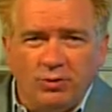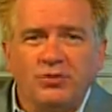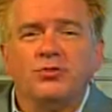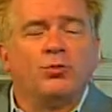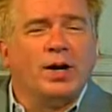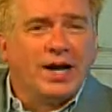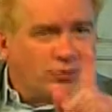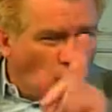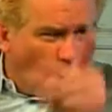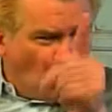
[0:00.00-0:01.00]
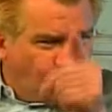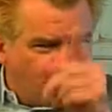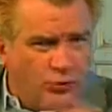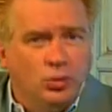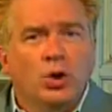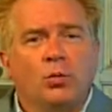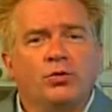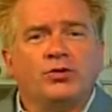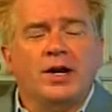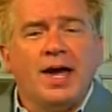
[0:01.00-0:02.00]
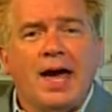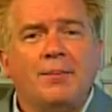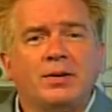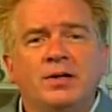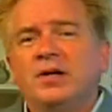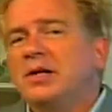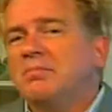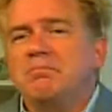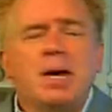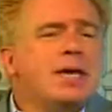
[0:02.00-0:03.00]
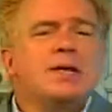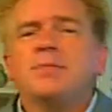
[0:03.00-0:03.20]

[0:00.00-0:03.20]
This is what I told you was going to happen many,